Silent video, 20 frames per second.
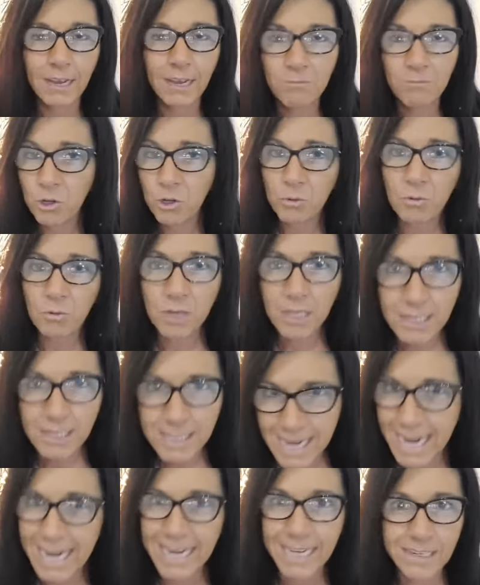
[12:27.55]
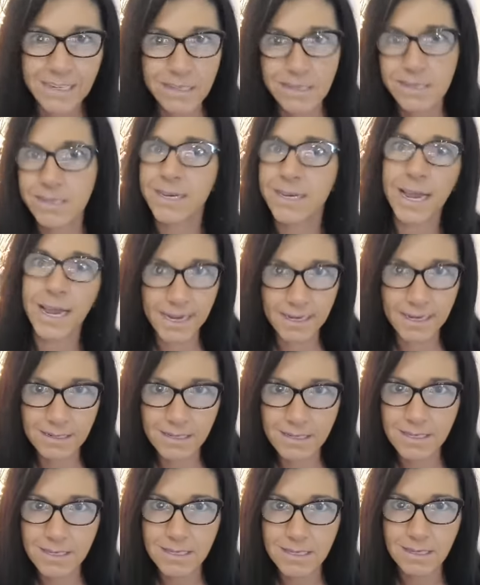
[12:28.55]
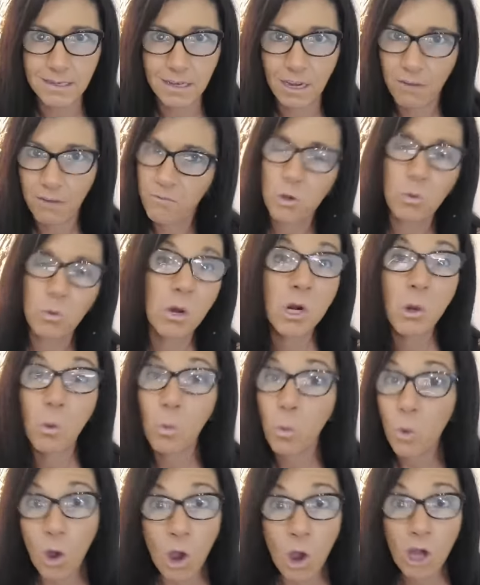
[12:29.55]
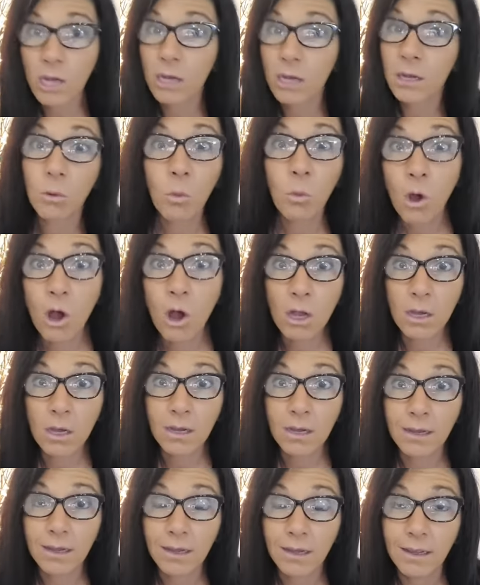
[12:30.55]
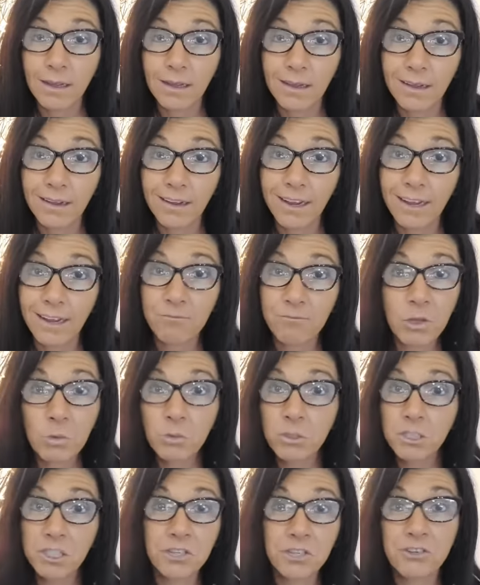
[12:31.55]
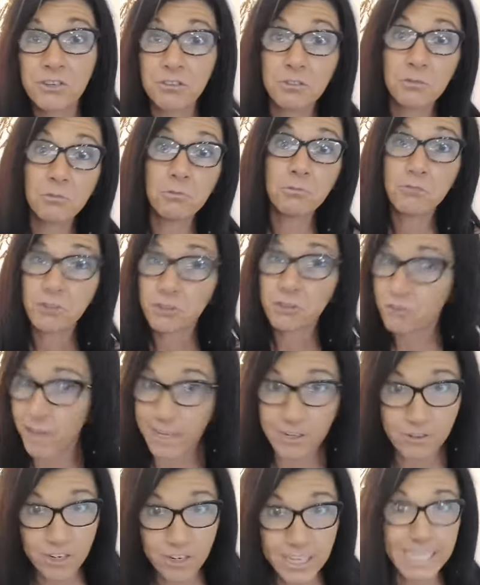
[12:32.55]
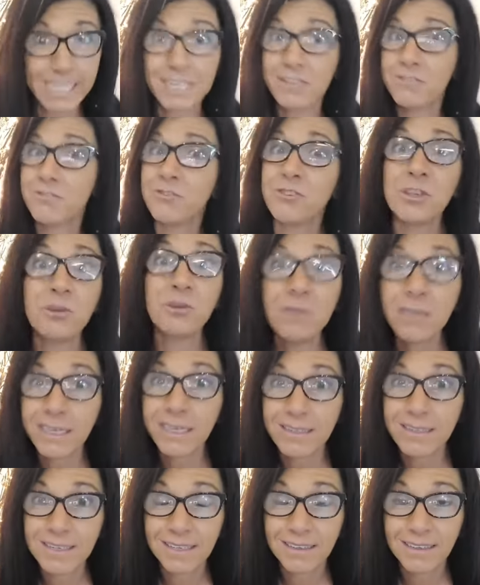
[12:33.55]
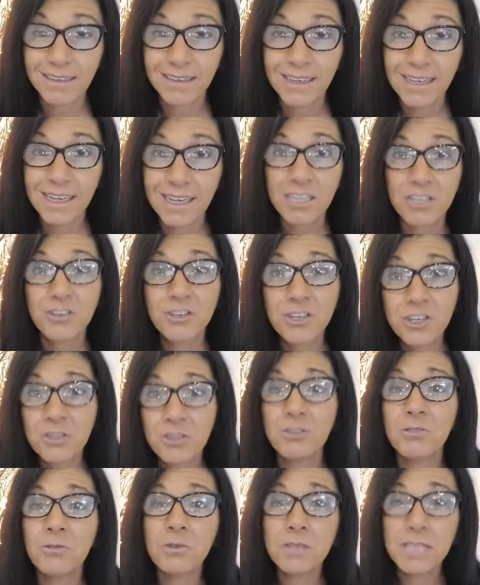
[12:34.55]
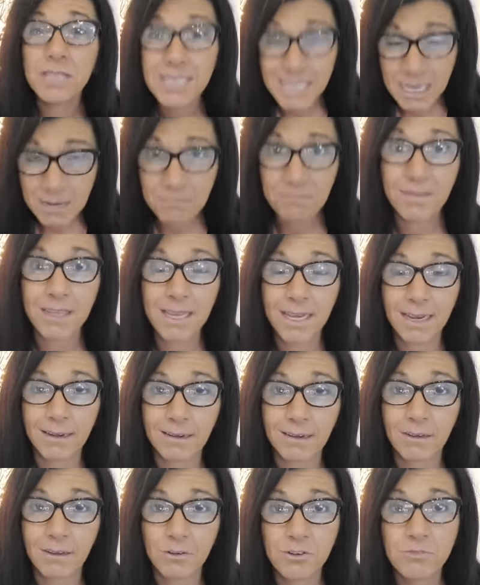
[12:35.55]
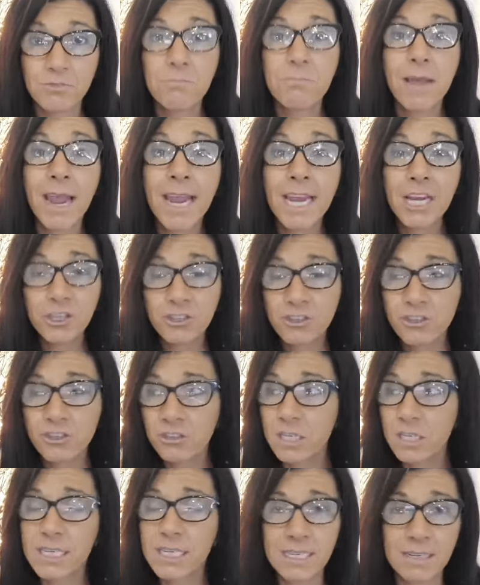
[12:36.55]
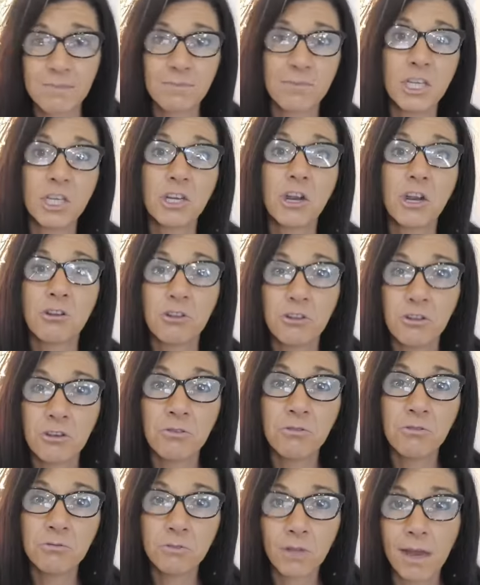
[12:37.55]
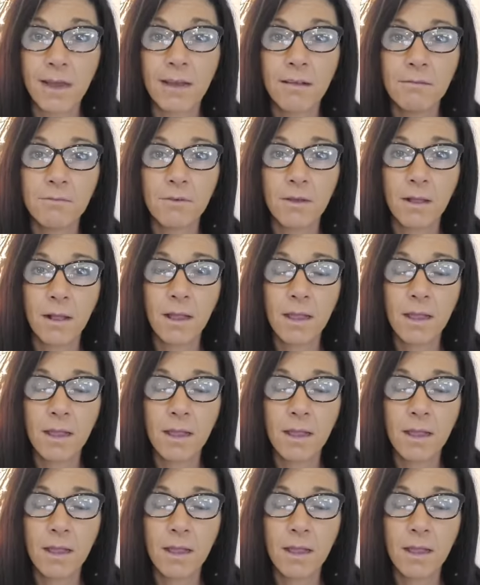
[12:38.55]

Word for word: if you want to dance, dance. If you want to walk, walk. If you want to do strength training, do it. Do something. Make sure it's something you love